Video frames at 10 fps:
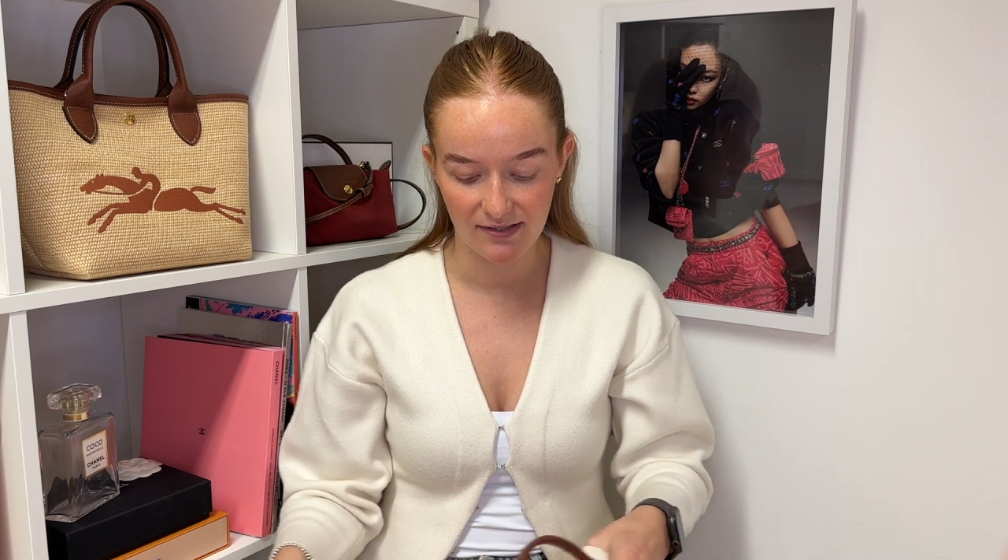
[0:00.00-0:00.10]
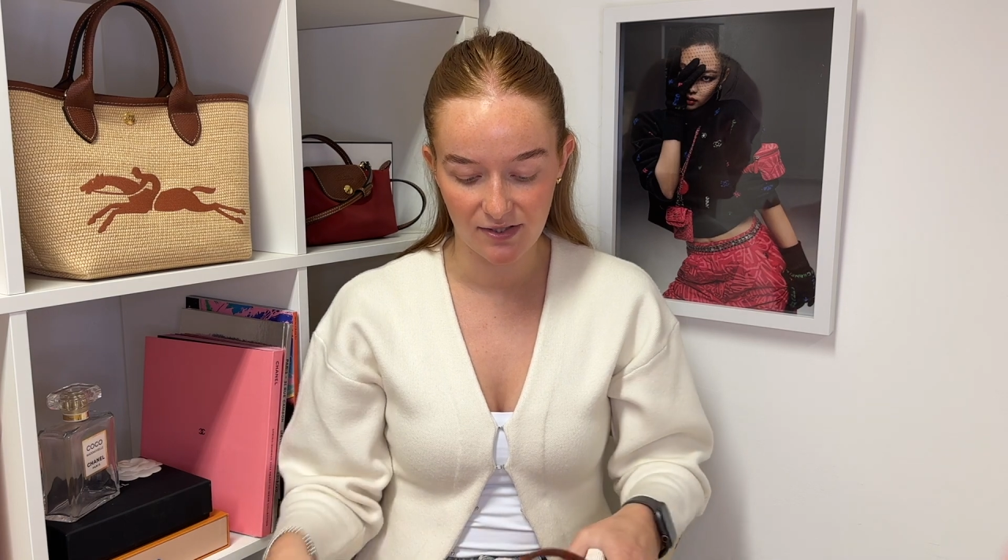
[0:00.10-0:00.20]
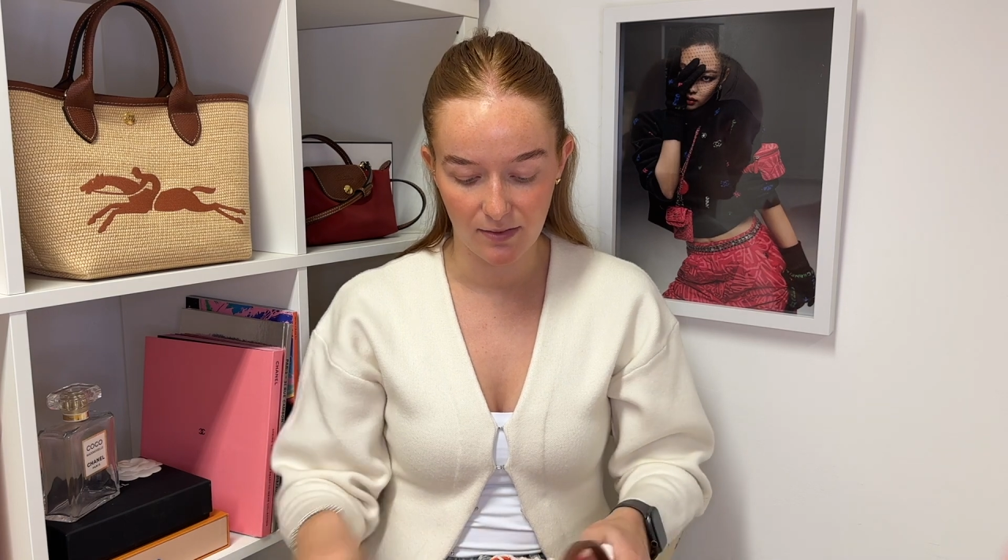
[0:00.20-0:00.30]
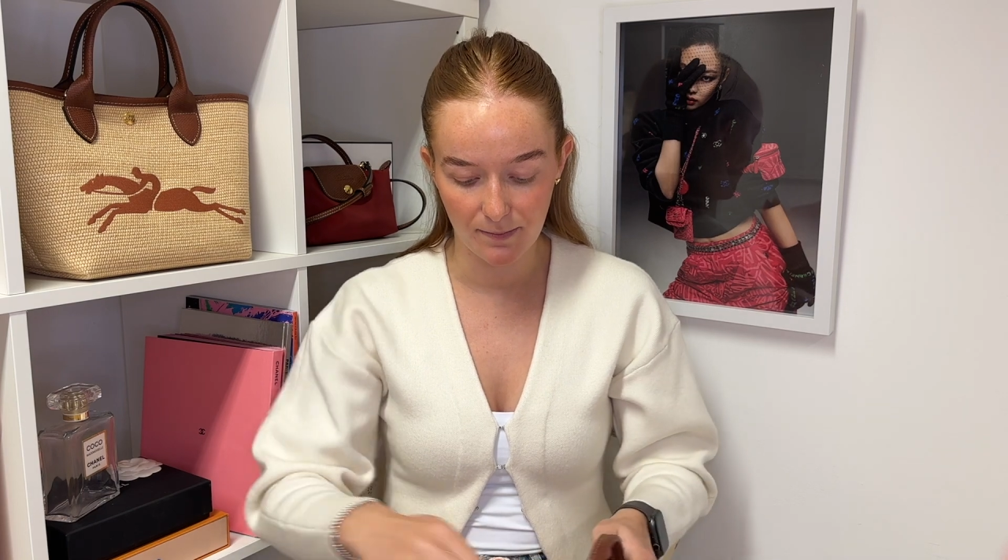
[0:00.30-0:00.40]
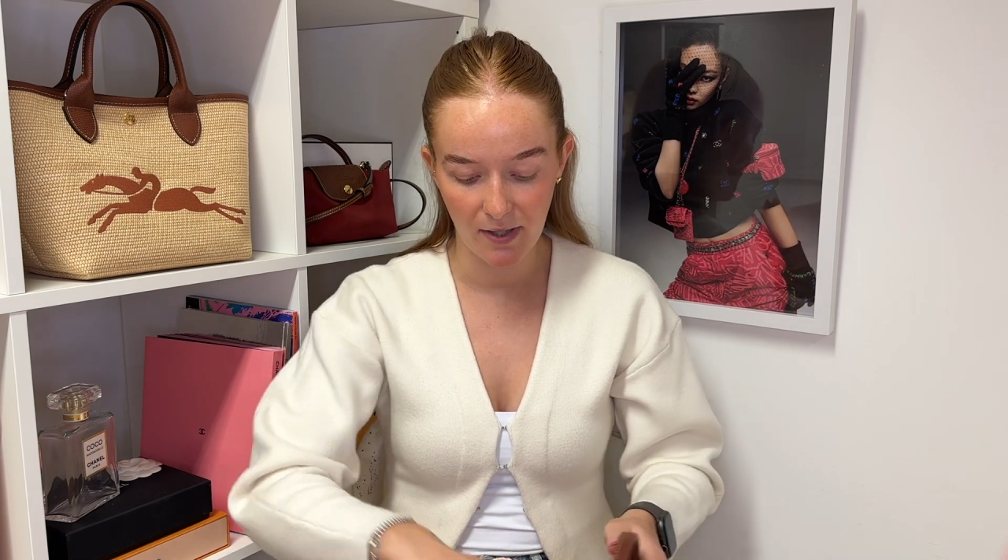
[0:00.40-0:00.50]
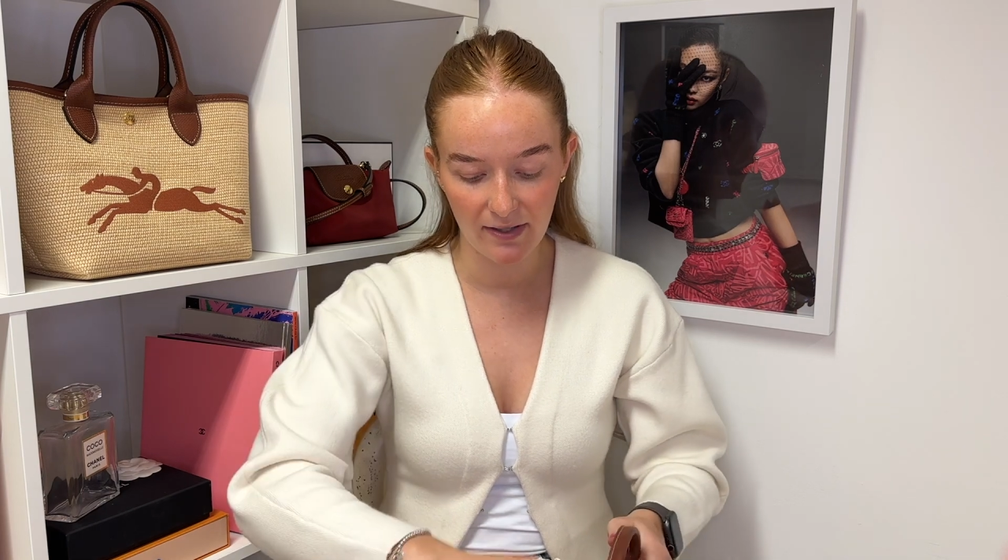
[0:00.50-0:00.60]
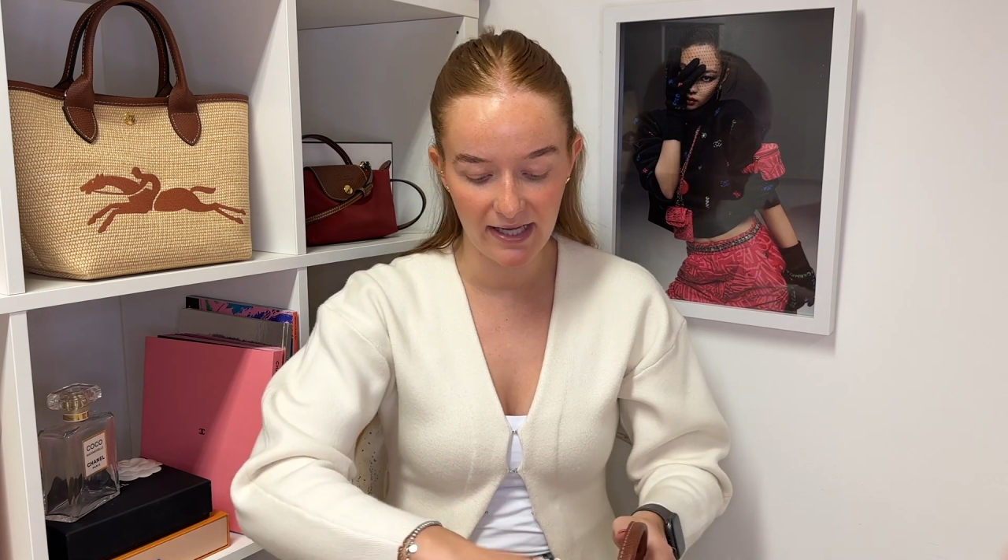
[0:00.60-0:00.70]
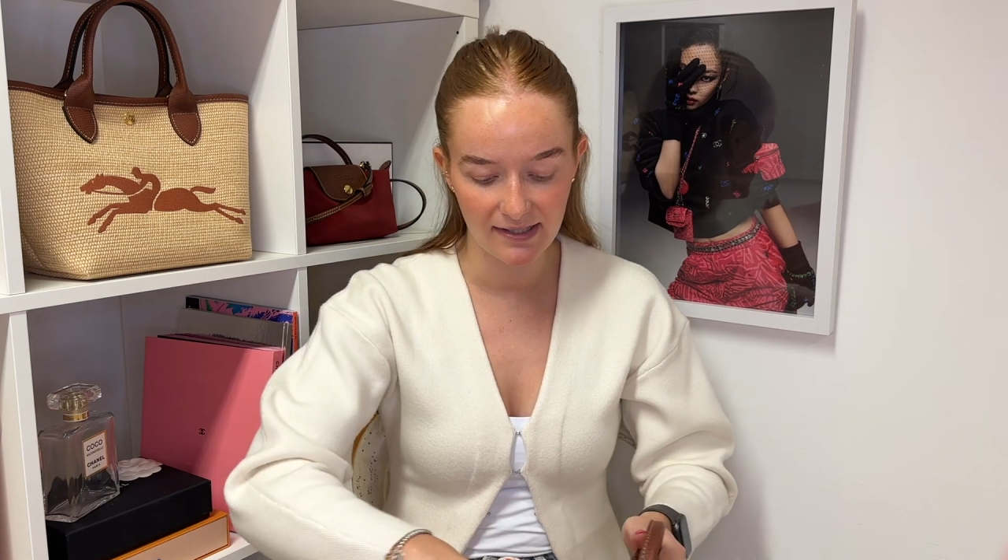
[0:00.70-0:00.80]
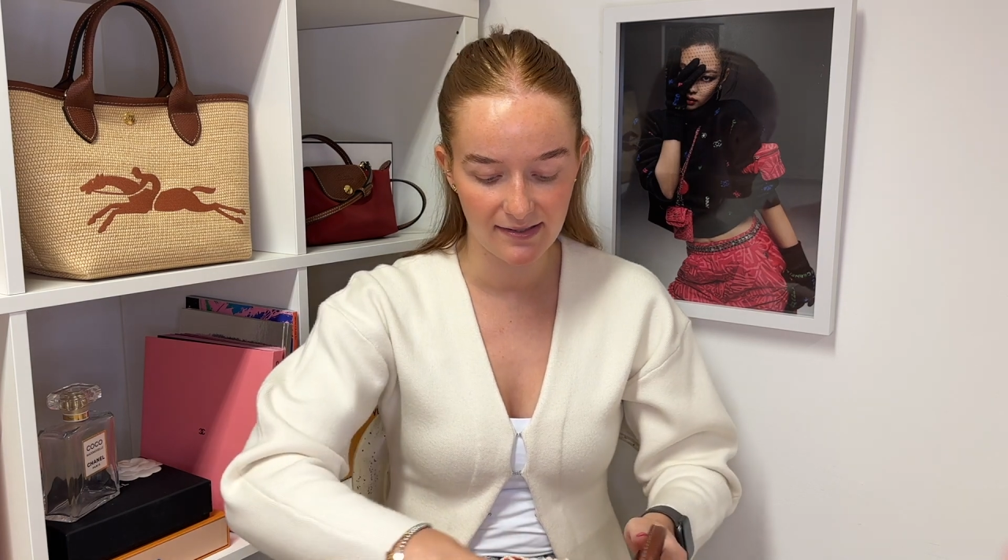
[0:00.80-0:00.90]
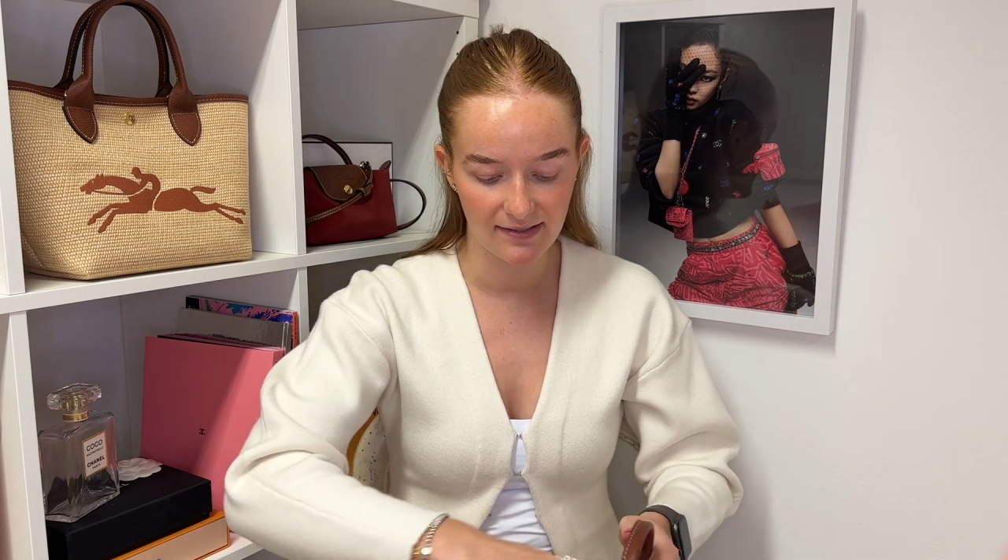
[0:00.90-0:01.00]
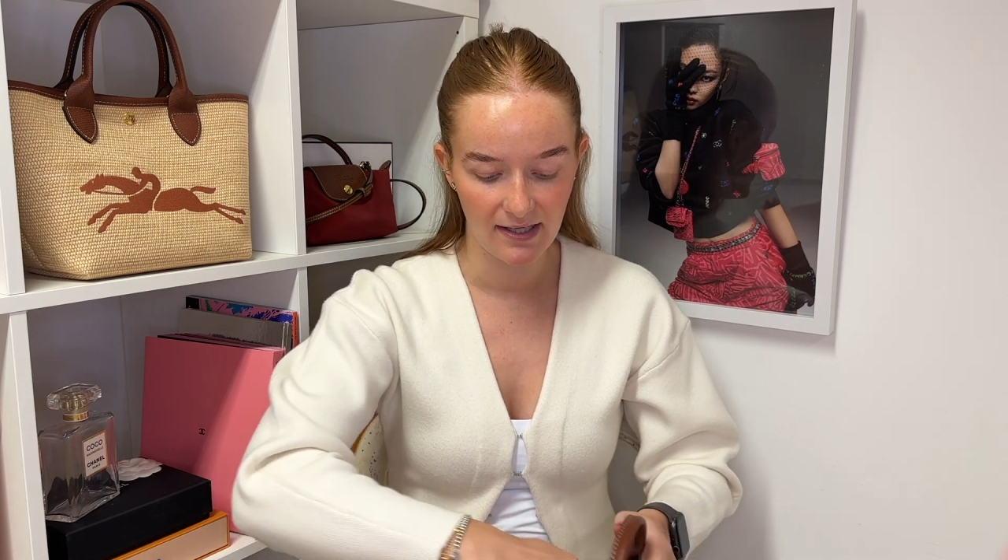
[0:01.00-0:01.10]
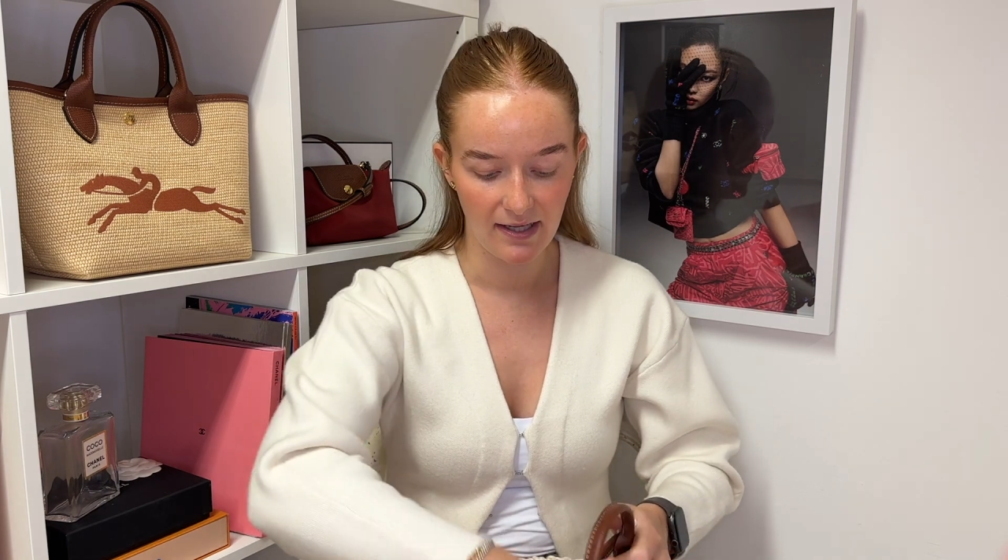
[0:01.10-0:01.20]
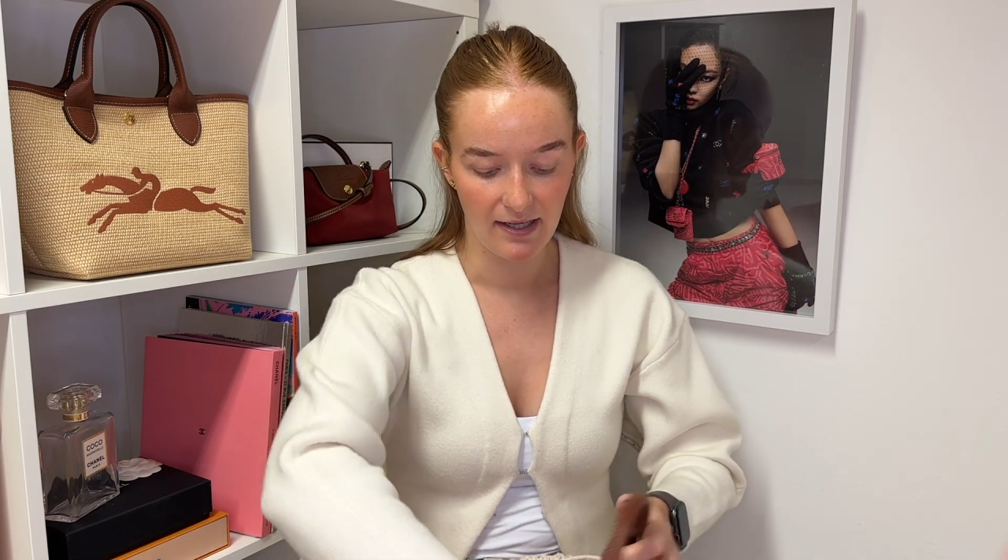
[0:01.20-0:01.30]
some pockets,